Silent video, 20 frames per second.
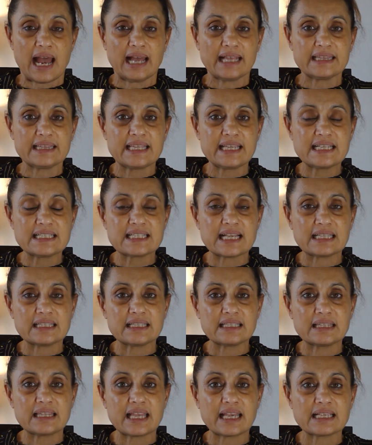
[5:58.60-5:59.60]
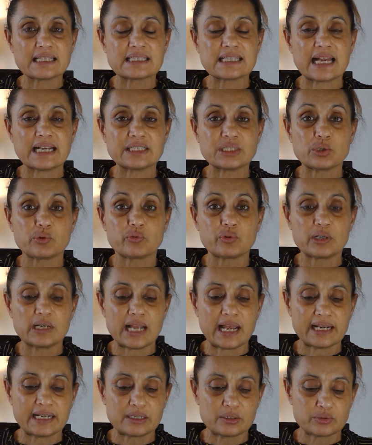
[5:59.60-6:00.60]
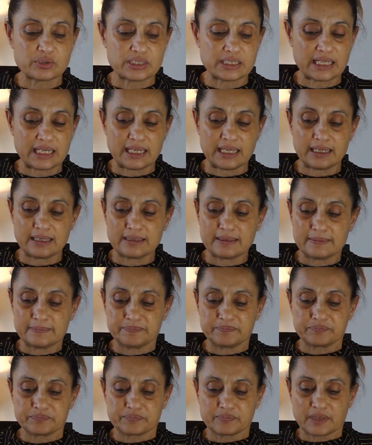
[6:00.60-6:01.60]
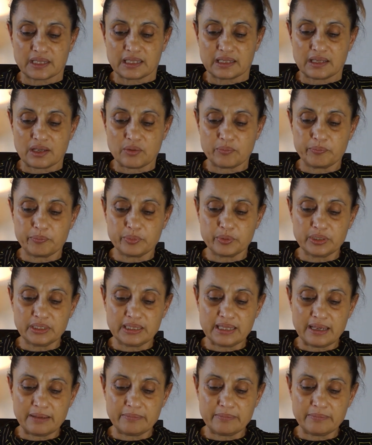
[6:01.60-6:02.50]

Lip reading: and these are the things that you would like to see. Now put